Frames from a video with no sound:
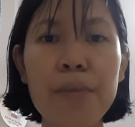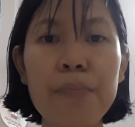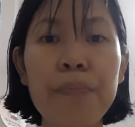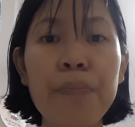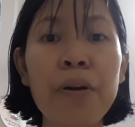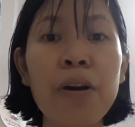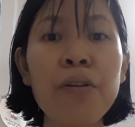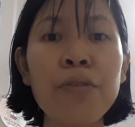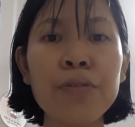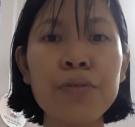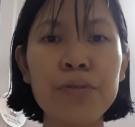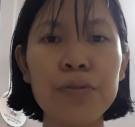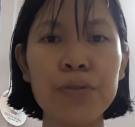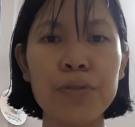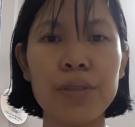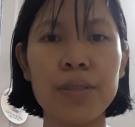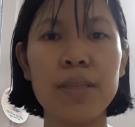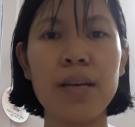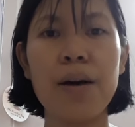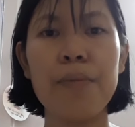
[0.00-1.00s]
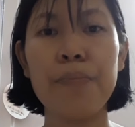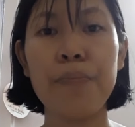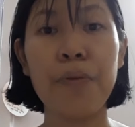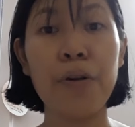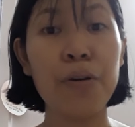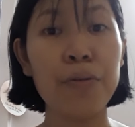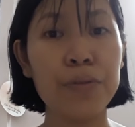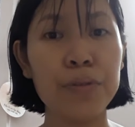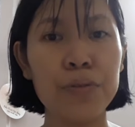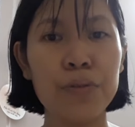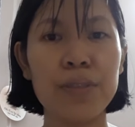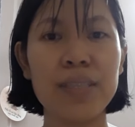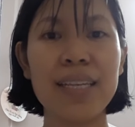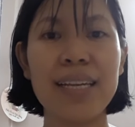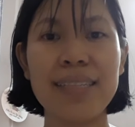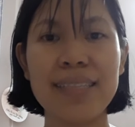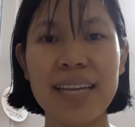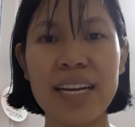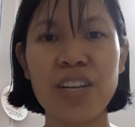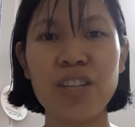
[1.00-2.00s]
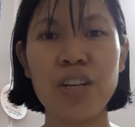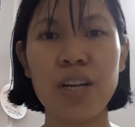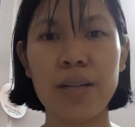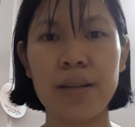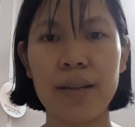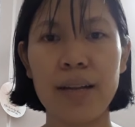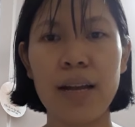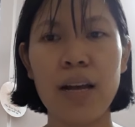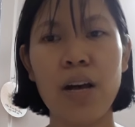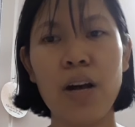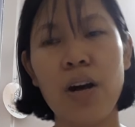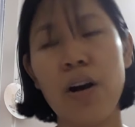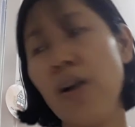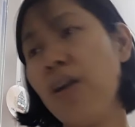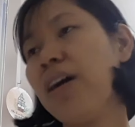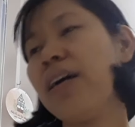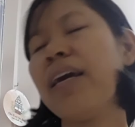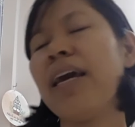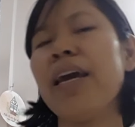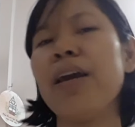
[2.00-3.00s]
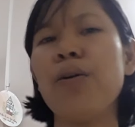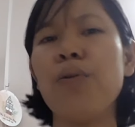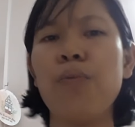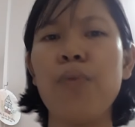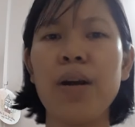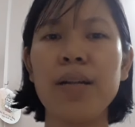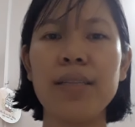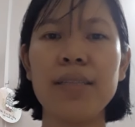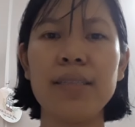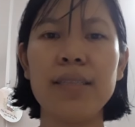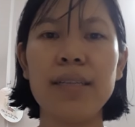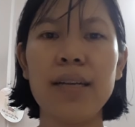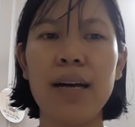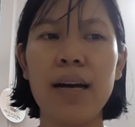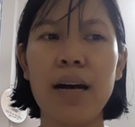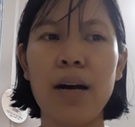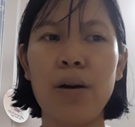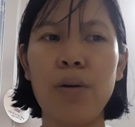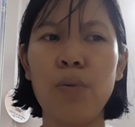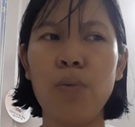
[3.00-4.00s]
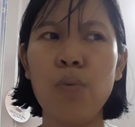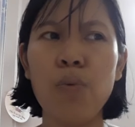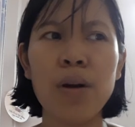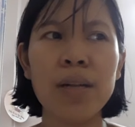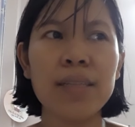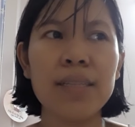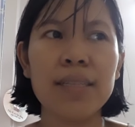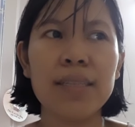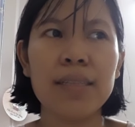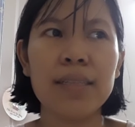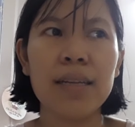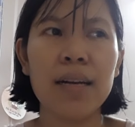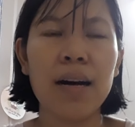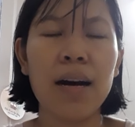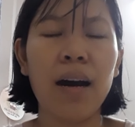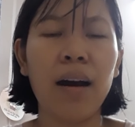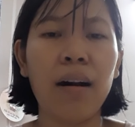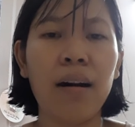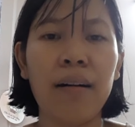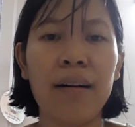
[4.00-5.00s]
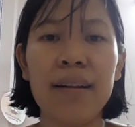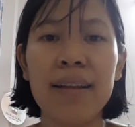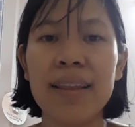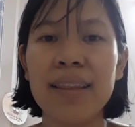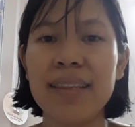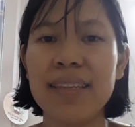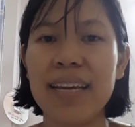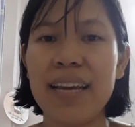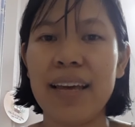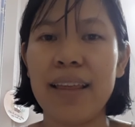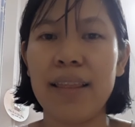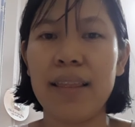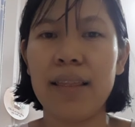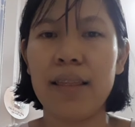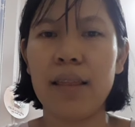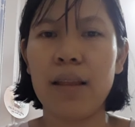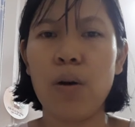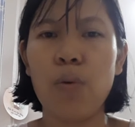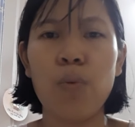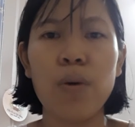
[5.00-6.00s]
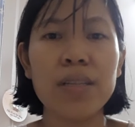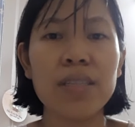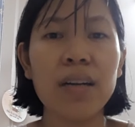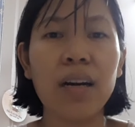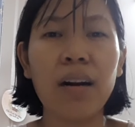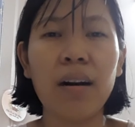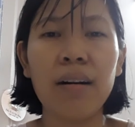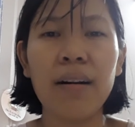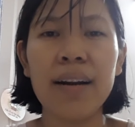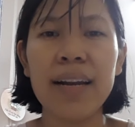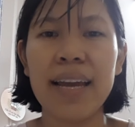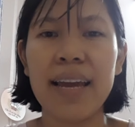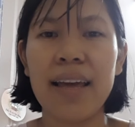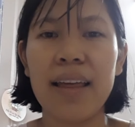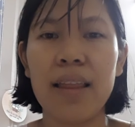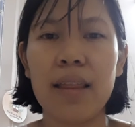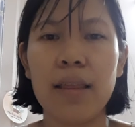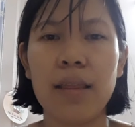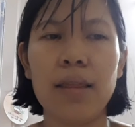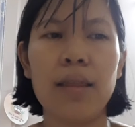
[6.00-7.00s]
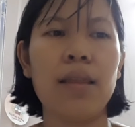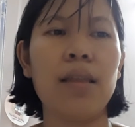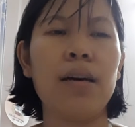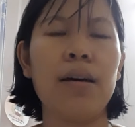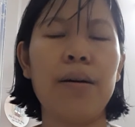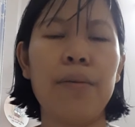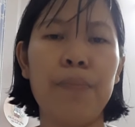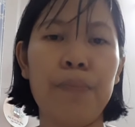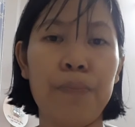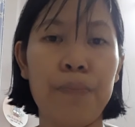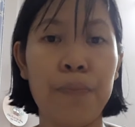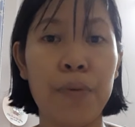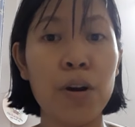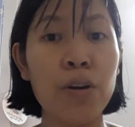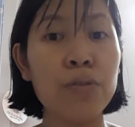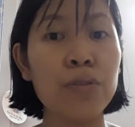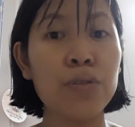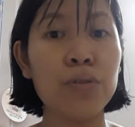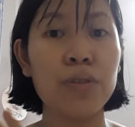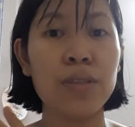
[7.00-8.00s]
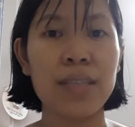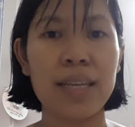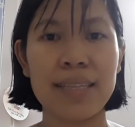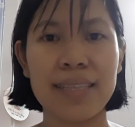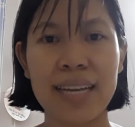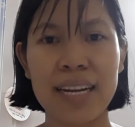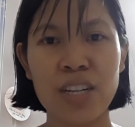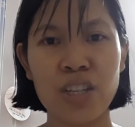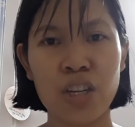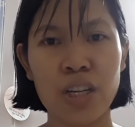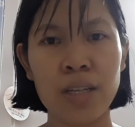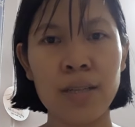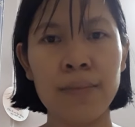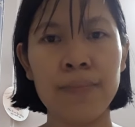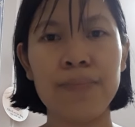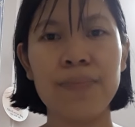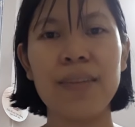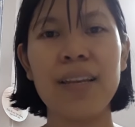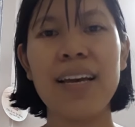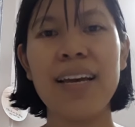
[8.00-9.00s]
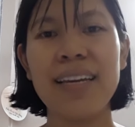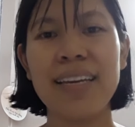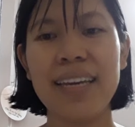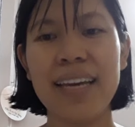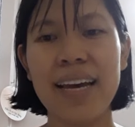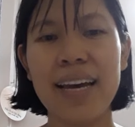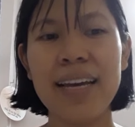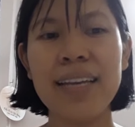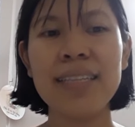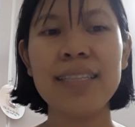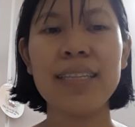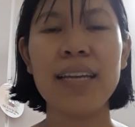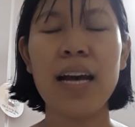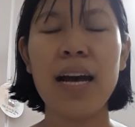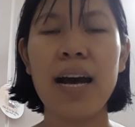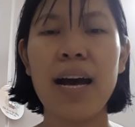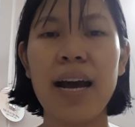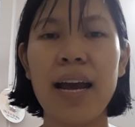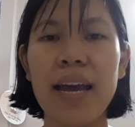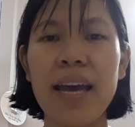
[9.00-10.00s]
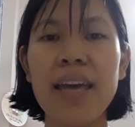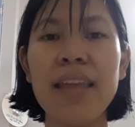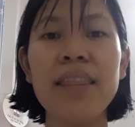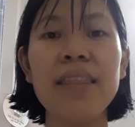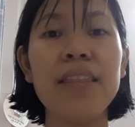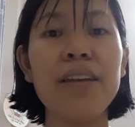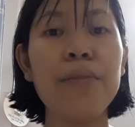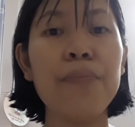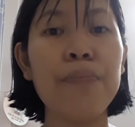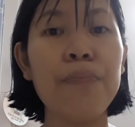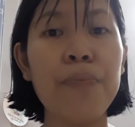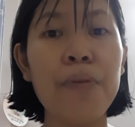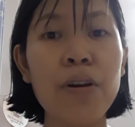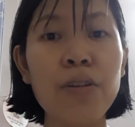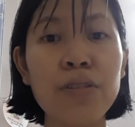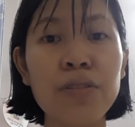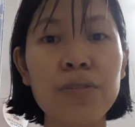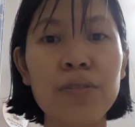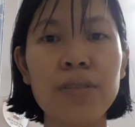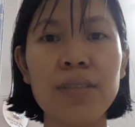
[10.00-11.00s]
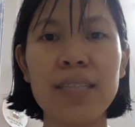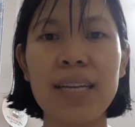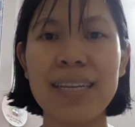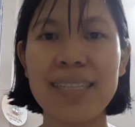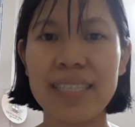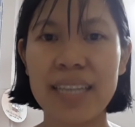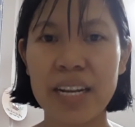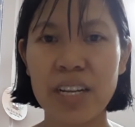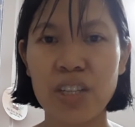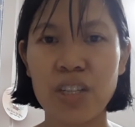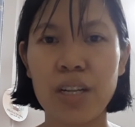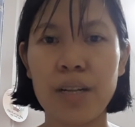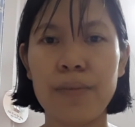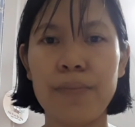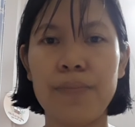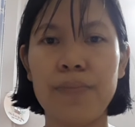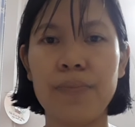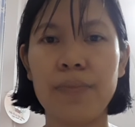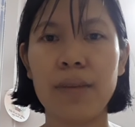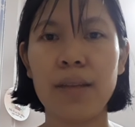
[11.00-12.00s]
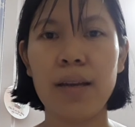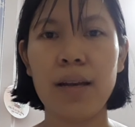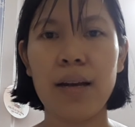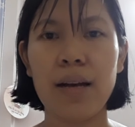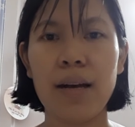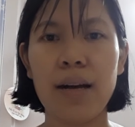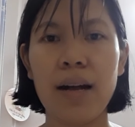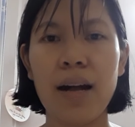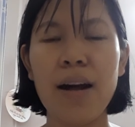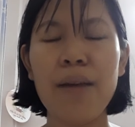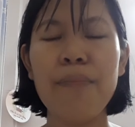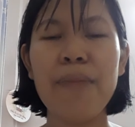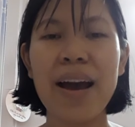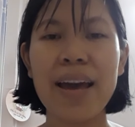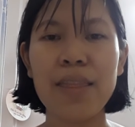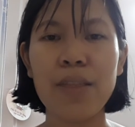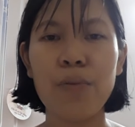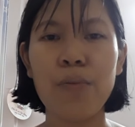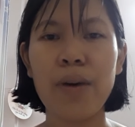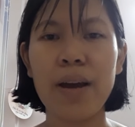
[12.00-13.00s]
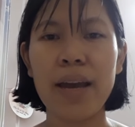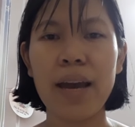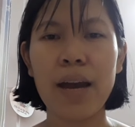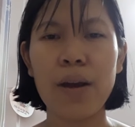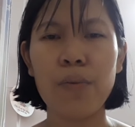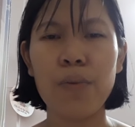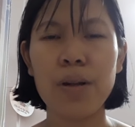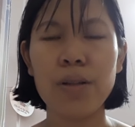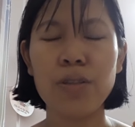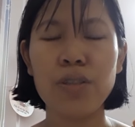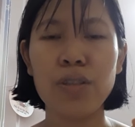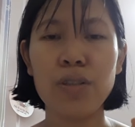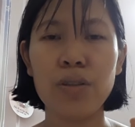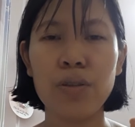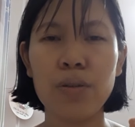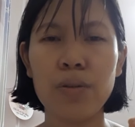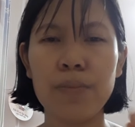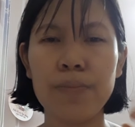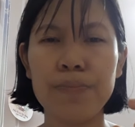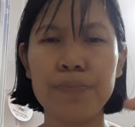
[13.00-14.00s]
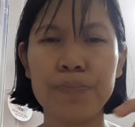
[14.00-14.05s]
Produce section. Okay, what are in the produce section? Yes, in the produce section. By the way, I want to